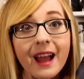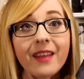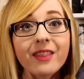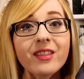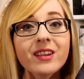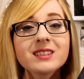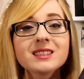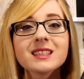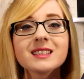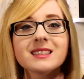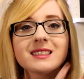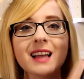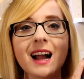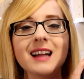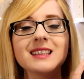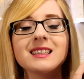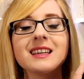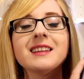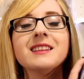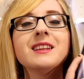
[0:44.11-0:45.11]
This is
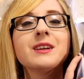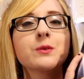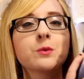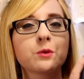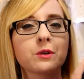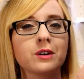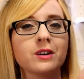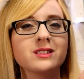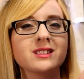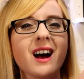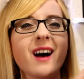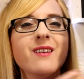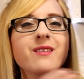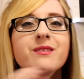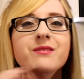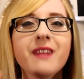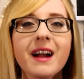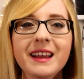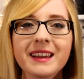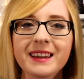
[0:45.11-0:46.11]
set in the world
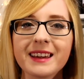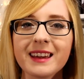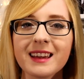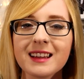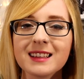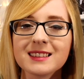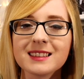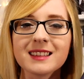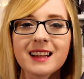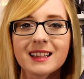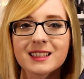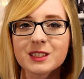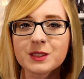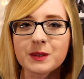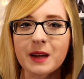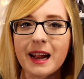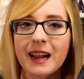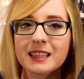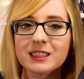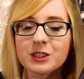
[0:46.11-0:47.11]
of Vikings. That's
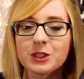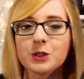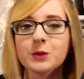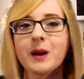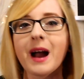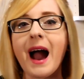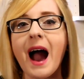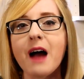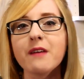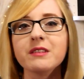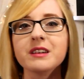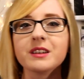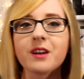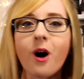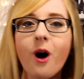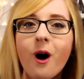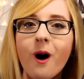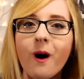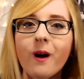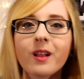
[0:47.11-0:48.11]
right, you have it
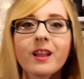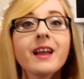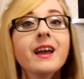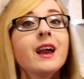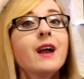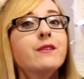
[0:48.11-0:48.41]
all.